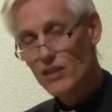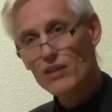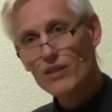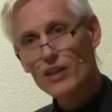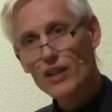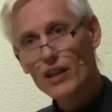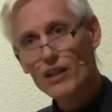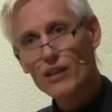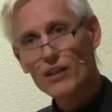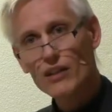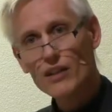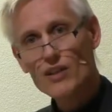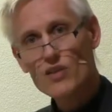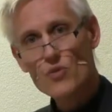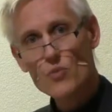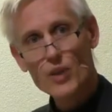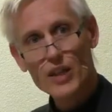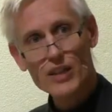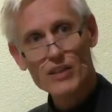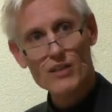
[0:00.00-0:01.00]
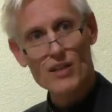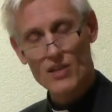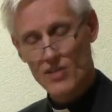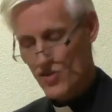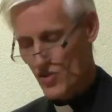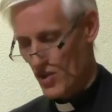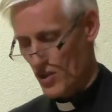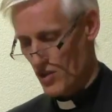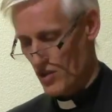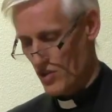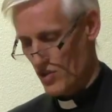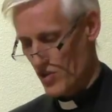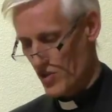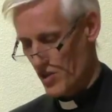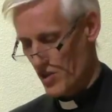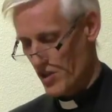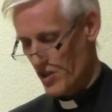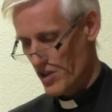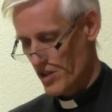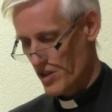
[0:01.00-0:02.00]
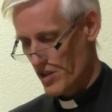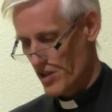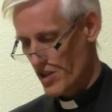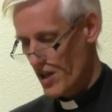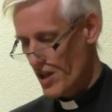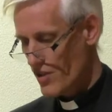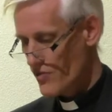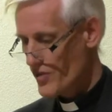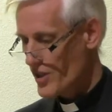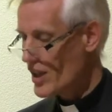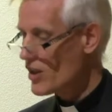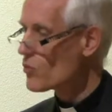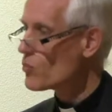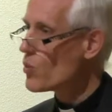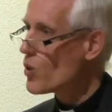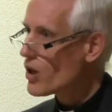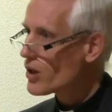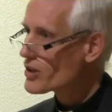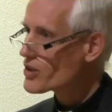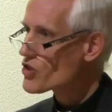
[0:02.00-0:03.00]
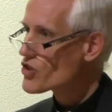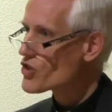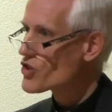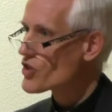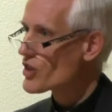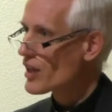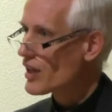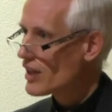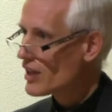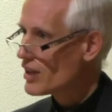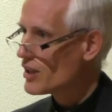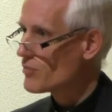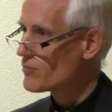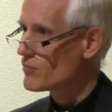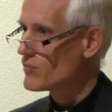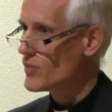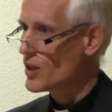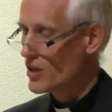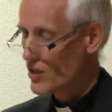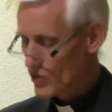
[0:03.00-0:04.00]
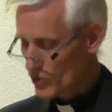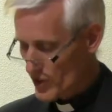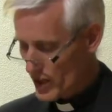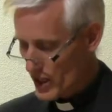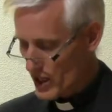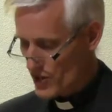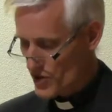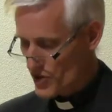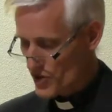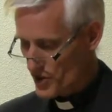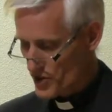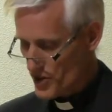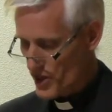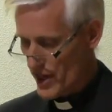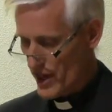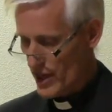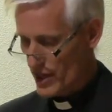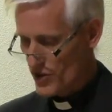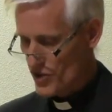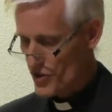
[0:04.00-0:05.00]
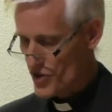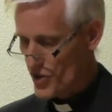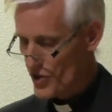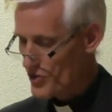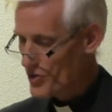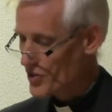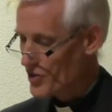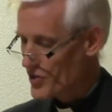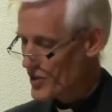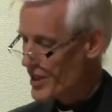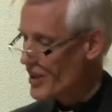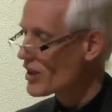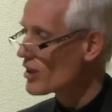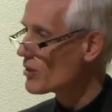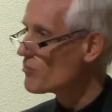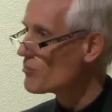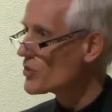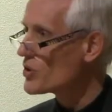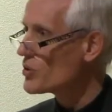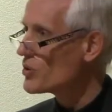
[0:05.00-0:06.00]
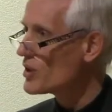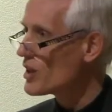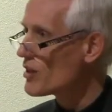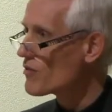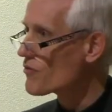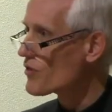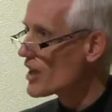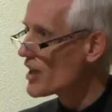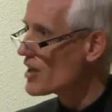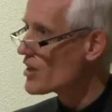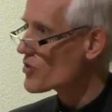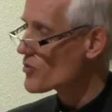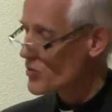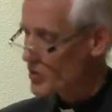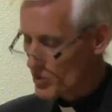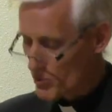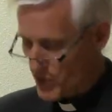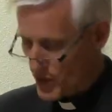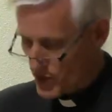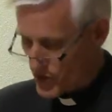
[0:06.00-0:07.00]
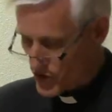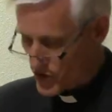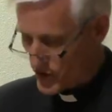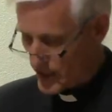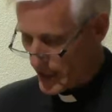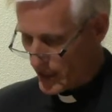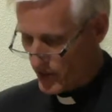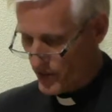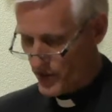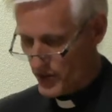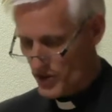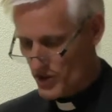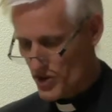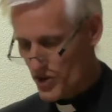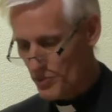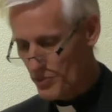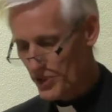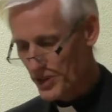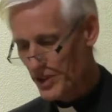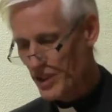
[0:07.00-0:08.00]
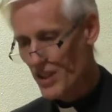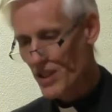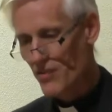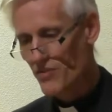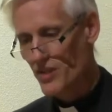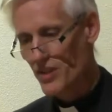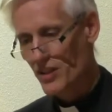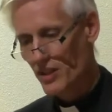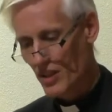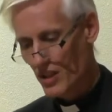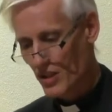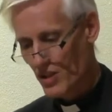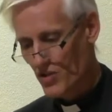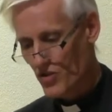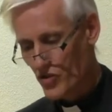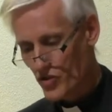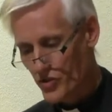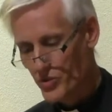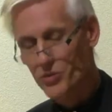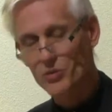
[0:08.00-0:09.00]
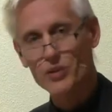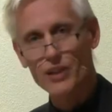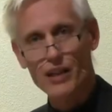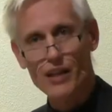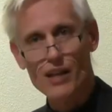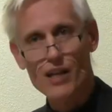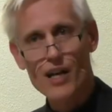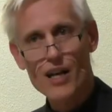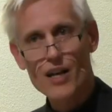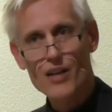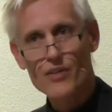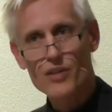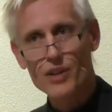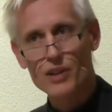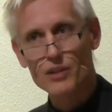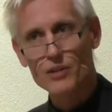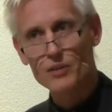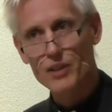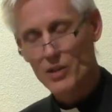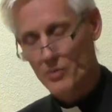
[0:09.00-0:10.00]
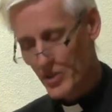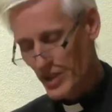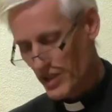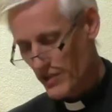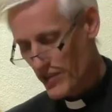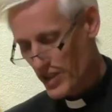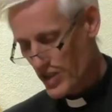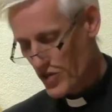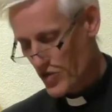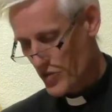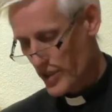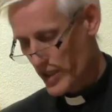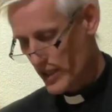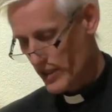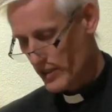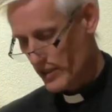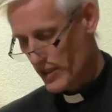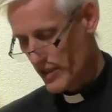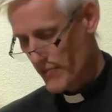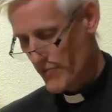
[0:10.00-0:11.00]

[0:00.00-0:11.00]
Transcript: They are his witnesses. They watch him raise the dead so that their puny faith would be strengthened to believe that he is truly the Holy One of Israel